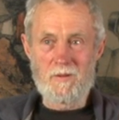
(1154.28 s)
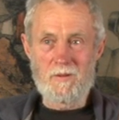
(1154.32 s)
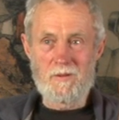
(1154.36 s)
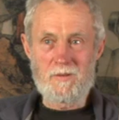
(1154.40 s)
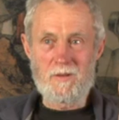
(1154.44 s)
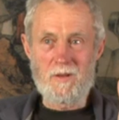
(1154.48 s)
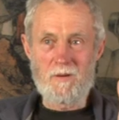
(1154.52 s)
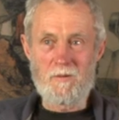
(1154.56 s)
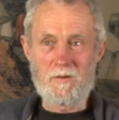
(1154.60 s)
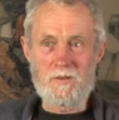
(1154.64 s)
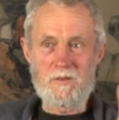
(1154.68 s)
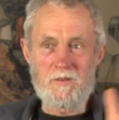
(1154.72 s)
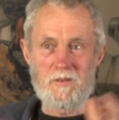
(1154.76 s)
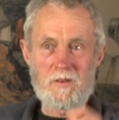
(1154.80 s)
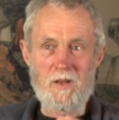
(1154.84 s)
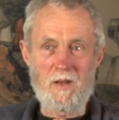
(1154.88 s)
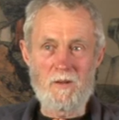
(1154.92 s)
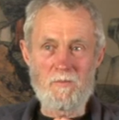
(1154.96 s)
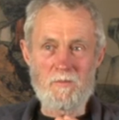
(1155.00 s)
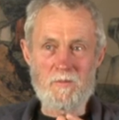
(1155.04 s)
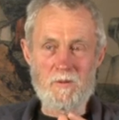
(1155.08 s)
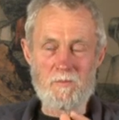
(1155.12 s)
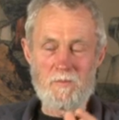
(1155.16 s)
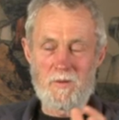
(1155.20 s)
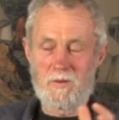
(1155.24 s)
So it
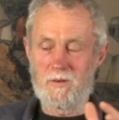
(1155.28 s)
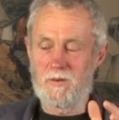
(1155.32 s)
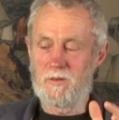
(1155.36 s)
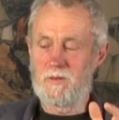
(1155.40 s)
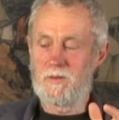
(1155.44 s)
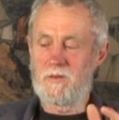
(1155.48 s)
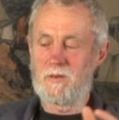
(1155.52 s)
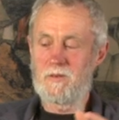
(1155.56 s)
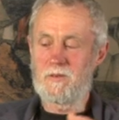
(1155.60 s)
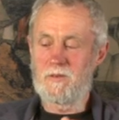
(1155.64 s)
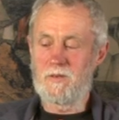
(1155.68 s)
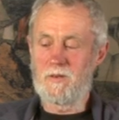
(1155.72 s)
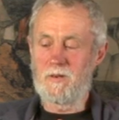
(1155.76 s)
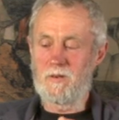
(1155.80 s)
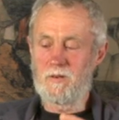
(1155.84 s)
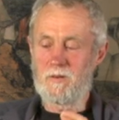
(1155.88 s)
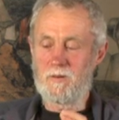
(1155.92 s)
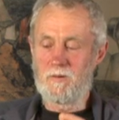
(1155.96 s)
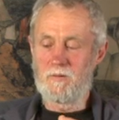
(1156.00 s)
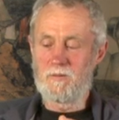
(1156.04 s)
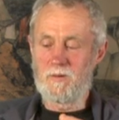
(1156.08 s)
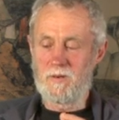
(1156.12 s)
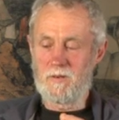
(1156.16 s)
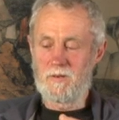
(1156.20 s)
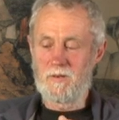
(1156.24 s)
shaped them into this thing
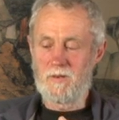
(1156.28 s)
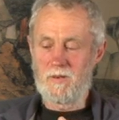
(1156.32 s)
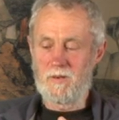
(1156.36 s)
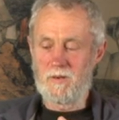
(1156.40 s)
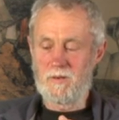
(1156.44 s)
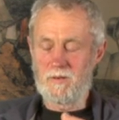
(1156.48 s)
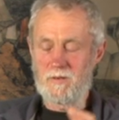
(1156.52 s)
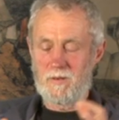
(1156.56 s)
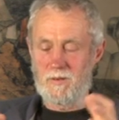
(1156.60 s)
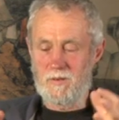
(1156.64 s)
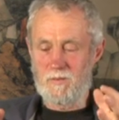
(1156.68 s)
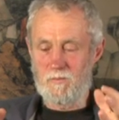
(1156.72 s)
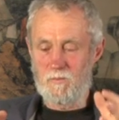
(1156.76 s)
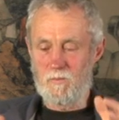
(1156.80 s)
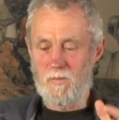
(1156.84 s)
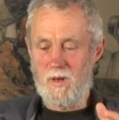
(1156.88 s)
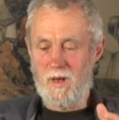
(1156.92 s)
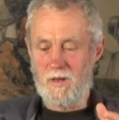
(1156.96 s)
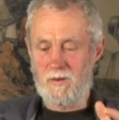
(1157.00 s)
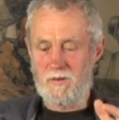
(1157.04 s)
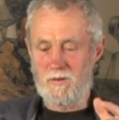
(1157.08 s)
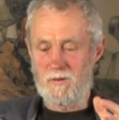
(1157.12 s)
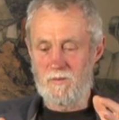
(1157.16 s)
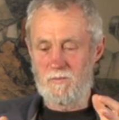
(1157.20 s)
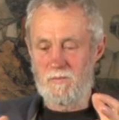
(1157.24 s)
called the diggers, this
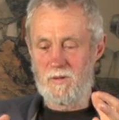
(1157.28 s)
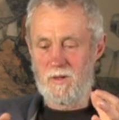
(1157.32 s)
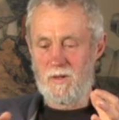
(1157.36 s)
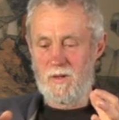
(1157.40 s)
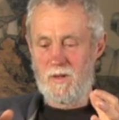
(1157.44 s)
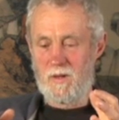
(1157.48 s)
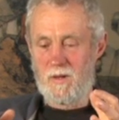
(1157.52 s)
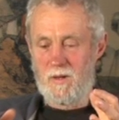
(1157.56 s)
massive